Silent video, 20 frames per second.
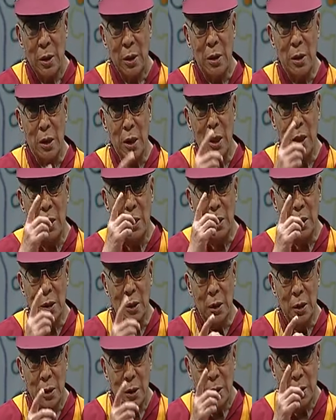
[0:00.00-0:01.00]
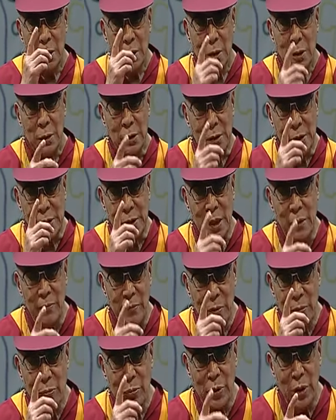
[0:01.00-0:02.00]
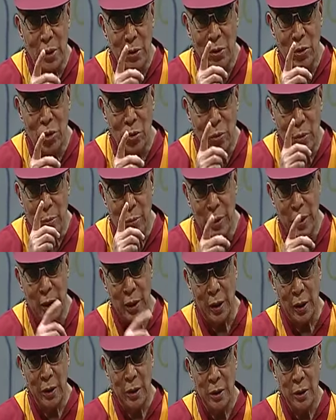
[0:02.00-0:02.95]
nearly seven billion human beings,